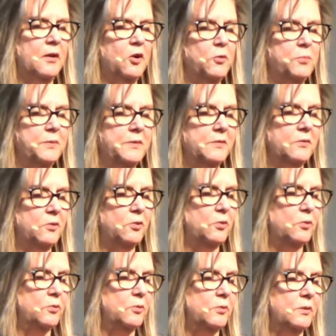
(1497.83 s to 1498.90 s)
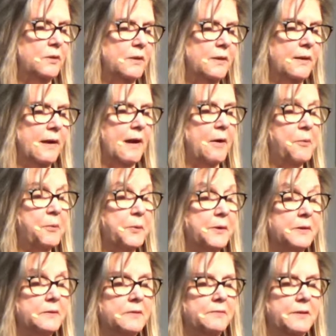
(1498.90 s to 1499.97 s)
open to
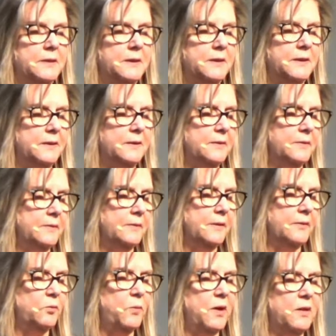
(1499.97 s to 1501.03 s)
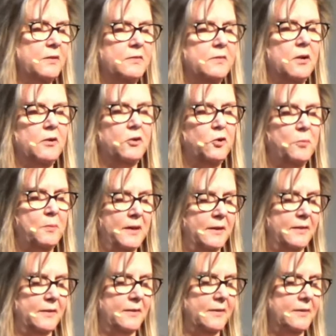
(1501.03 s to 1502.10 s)
our divinity as well as our
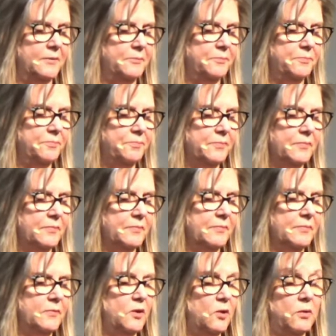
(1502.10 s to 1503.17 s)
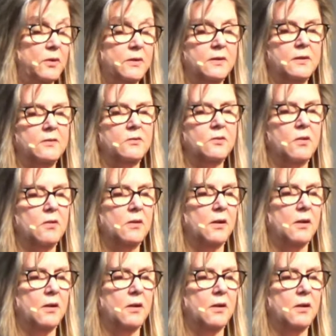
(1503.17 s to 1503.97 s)
humanity, knowing that it's all